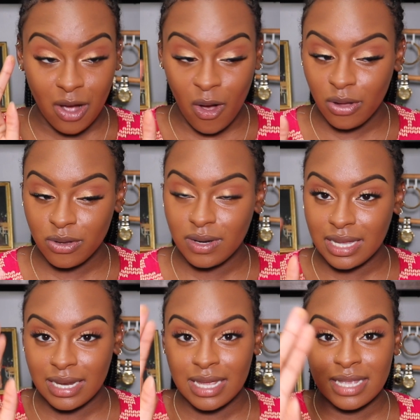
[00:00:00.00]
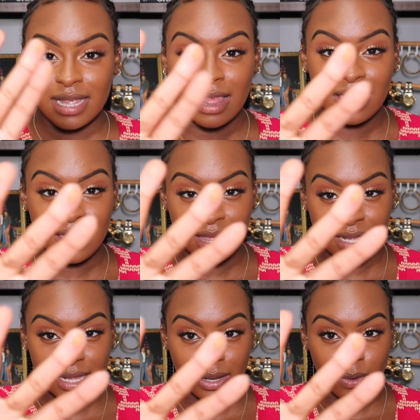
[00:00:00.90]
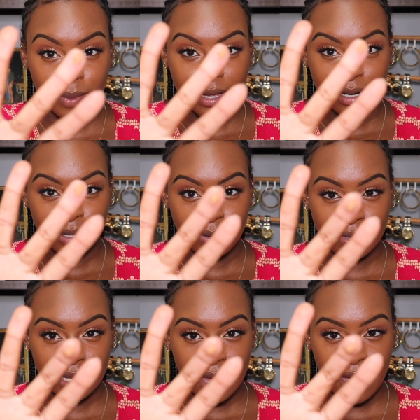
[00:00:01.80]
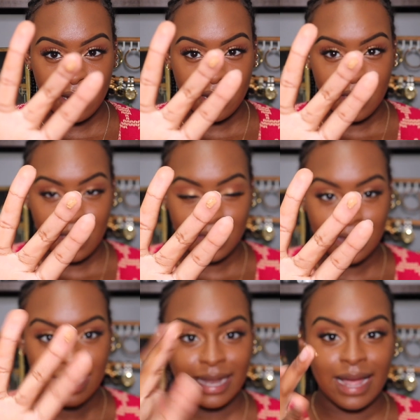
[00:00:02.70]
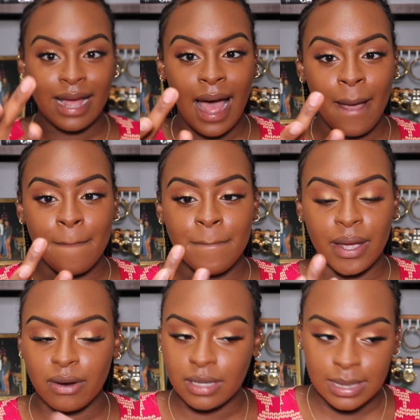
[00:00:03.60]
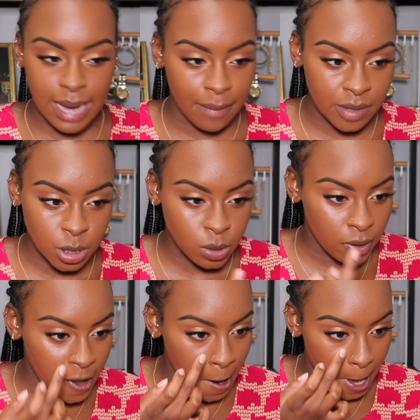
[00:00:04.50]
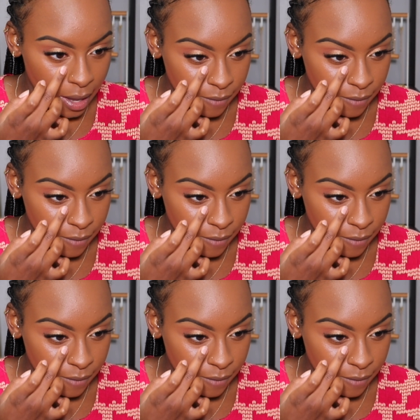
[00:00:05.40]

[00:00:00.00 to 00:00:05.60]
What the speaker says: all you need is this little bit. Do you see that? Like, I barely dab into it,